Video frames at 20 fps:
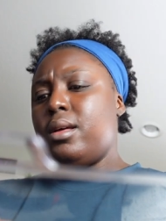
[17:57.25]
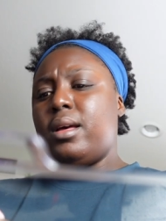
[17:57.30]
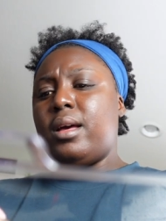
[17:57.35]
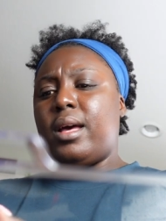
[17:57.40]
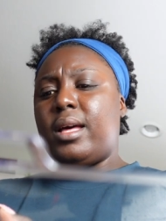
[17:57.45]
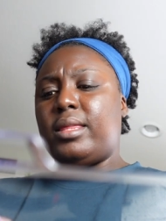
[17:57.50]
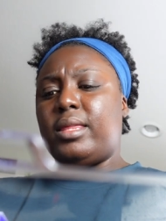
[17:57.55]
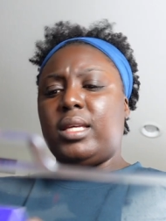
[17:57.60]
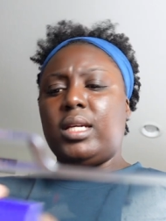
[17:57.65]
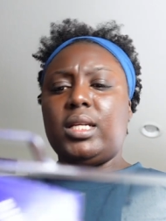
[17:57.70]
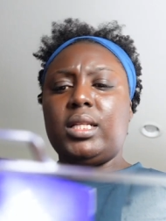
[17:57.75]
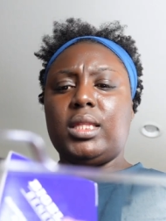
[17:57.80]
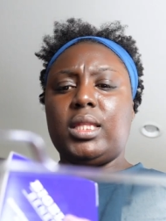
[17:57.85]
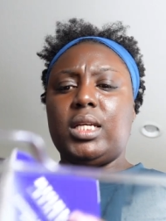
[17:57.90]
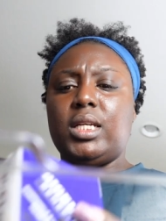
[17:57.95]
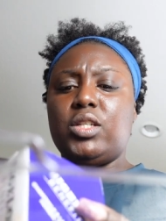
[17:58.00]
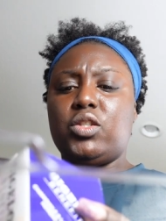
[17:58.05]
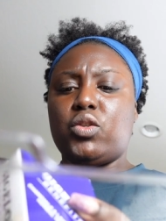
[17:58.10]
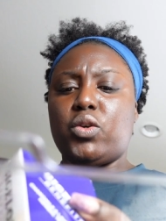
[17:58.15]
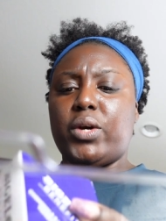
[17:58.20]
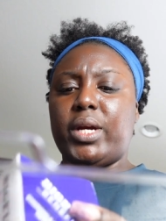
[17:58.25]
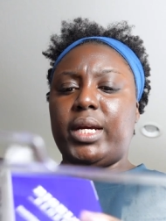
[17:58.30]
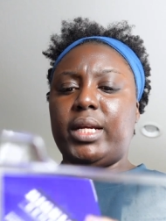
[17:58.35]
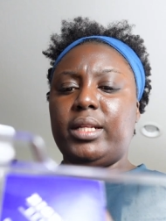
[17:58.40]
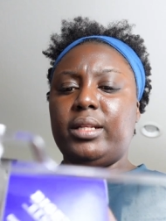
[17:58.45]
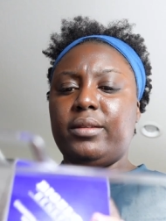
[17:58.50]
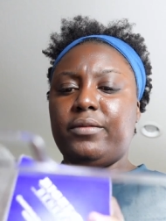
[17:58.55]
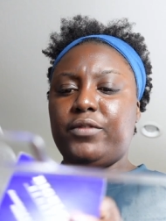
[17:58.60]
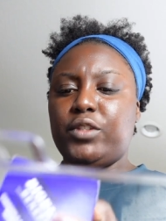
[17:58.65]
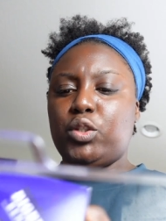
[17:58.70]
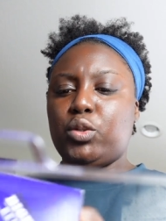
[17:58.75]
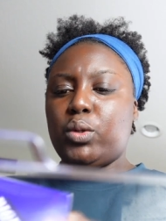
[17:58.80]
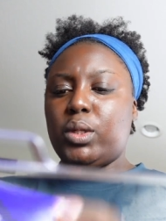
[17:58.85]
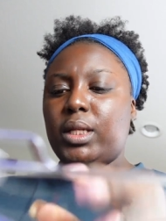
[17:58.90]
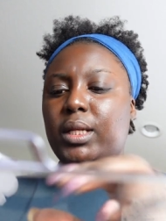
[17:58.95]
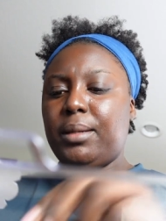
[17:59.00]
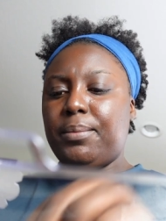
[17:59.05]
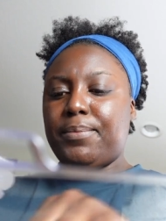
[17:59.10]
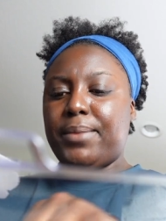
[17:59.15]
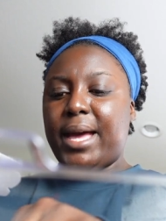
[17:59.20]
I think these are
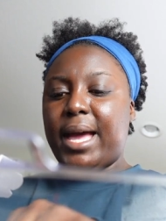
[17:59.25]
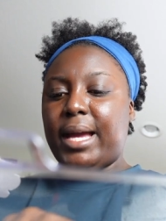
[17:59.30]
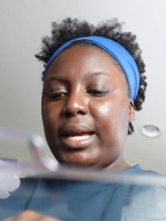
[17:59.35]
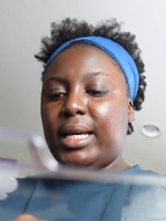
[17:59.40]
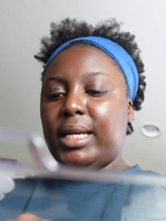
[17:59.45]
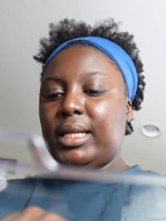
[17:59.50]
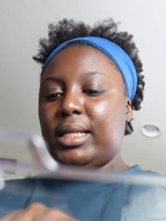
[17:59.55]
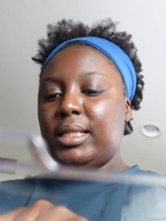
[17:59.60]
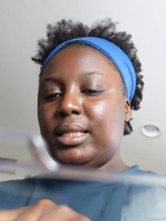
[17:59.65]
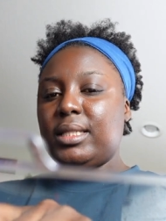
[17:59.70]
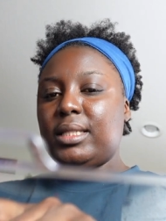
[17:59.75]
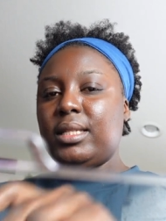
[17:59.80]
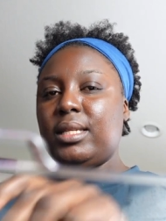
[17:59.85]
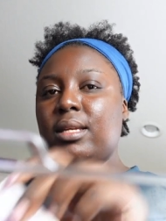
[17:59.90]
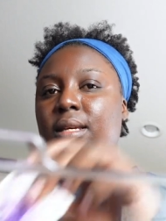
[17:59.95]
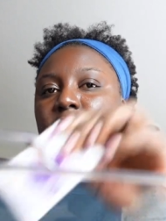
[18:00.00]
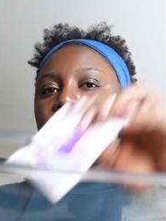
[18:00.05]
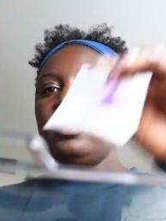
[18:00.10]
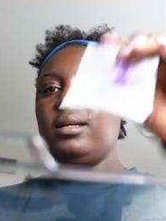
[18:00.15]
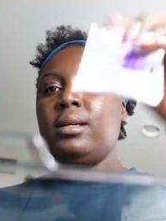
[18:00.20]
individually packets.